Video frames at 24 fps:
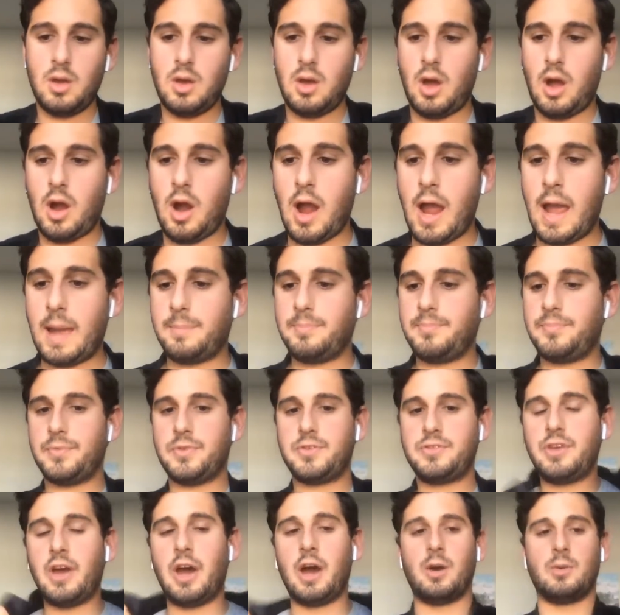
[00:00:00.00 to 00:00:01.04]
All right,
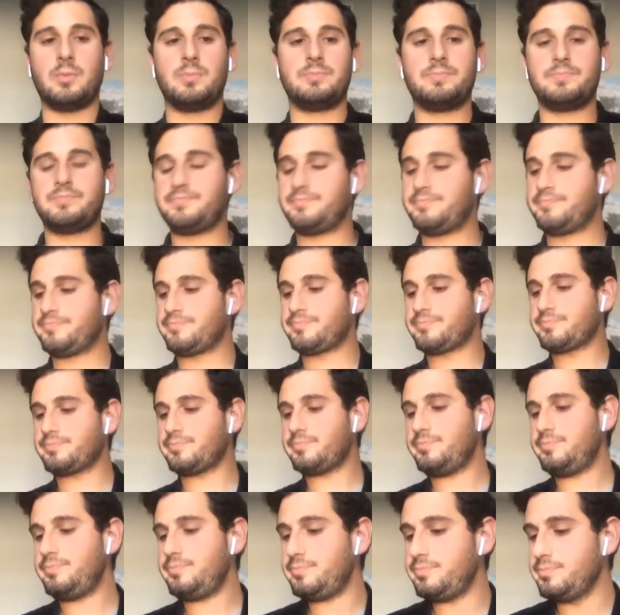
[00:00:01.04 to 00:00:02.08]
so
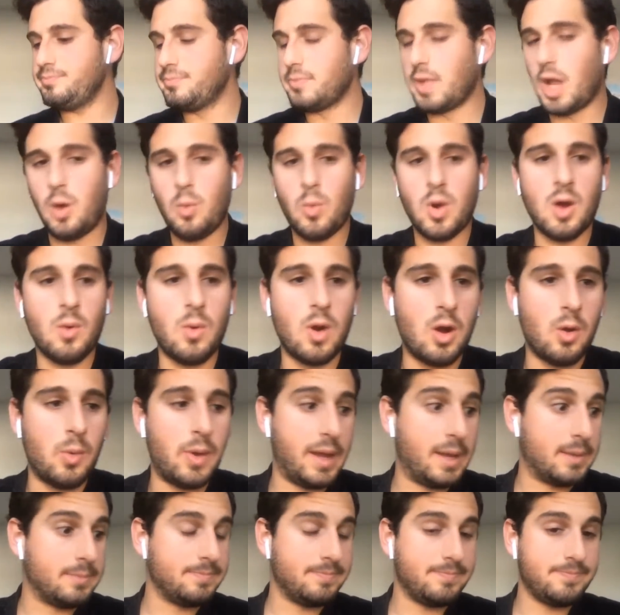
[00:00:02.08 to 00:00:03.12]
where were
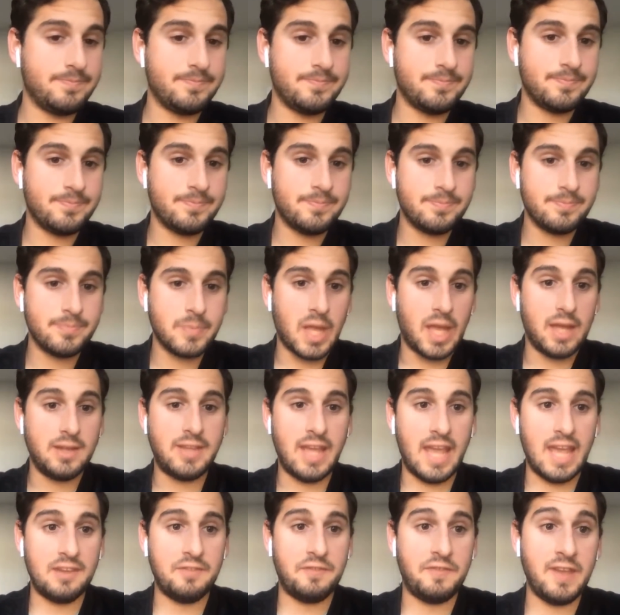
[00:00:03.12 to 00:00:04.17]
we?
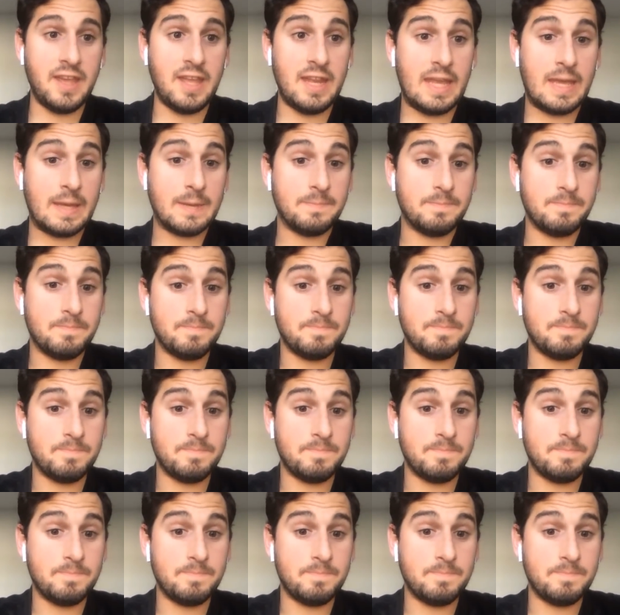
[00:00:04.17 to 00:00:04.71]
Dan Feeney.